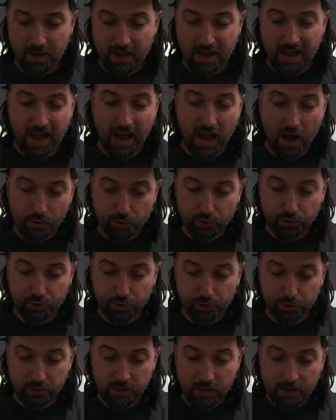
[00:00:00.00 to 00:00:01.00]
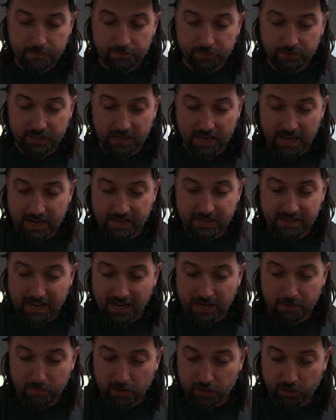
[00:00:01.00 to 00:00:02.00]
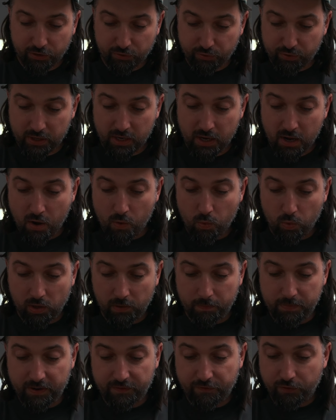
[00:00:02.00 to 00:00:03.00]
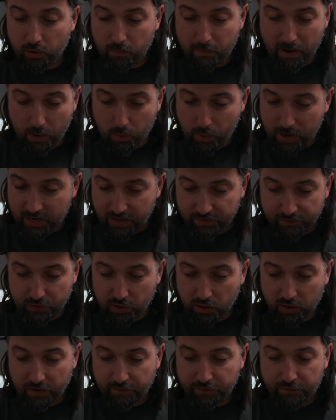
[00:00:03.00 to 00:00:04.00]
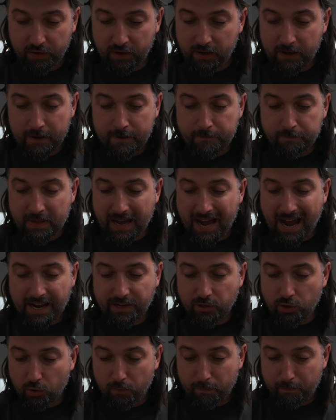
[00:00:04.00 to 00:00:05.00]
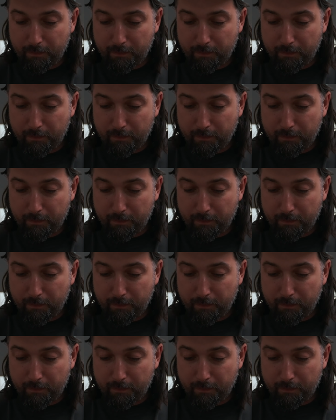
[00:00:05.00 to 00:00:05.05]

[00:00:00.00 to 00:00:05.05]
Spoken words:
how good the A9 Mark III will be for my wedding photography. I don't